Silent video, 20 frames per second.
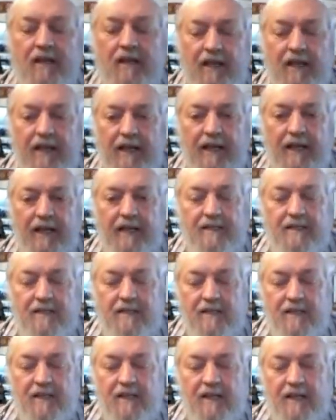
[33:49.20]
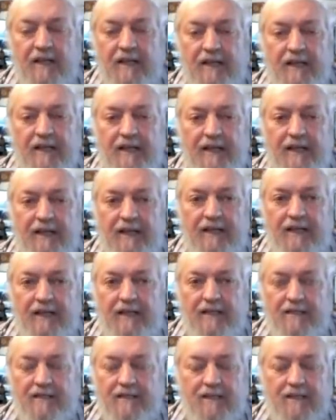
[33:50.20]
And
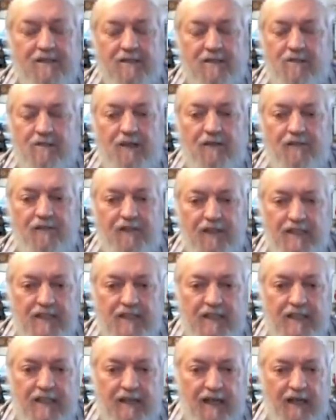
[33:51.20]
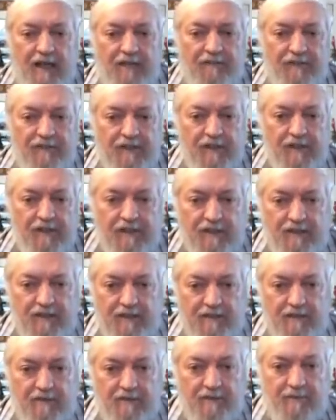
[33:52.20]
it's quite fascinating how it fitted.
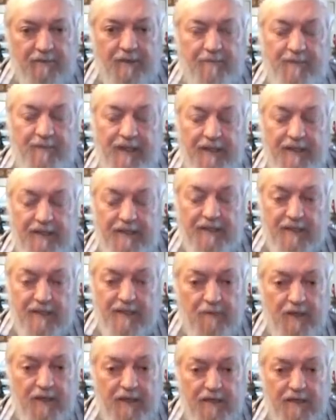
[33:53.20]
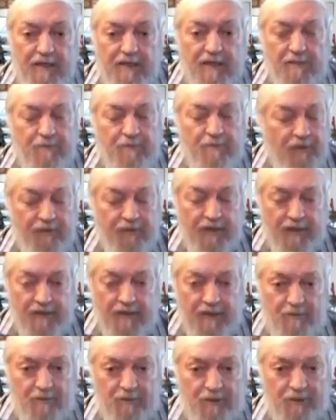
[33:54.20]
In the submarines is a perfect
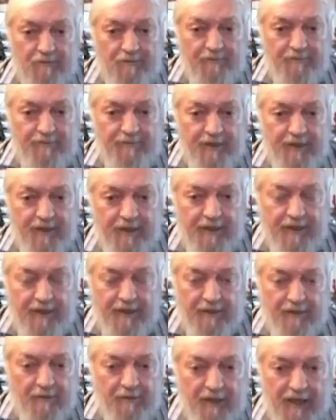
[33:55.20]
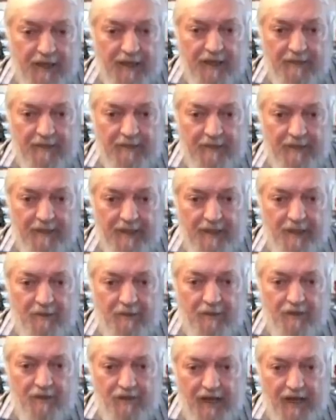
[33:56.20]
example, where
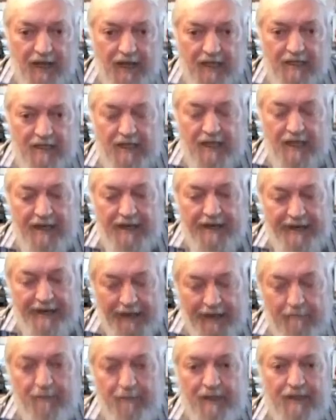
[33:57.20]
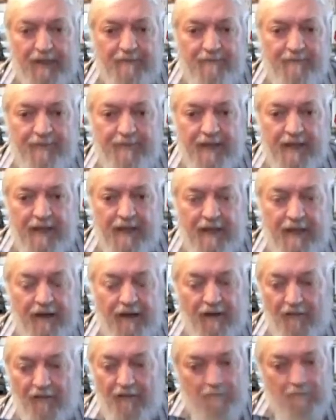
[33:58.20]
we've had a number
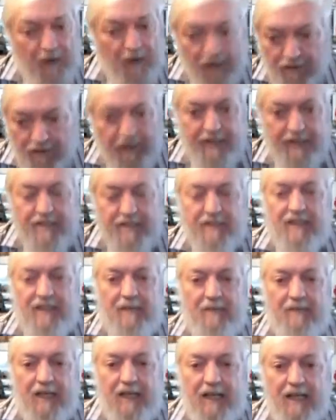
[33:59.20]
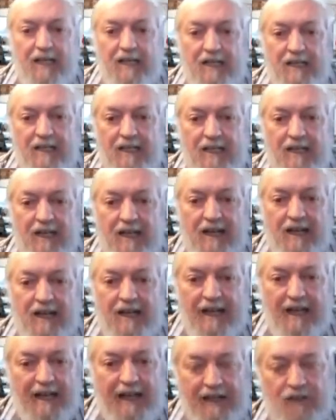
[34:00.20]
of both races coming in,
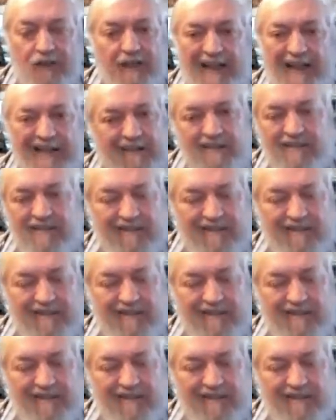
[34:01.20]
and you cannot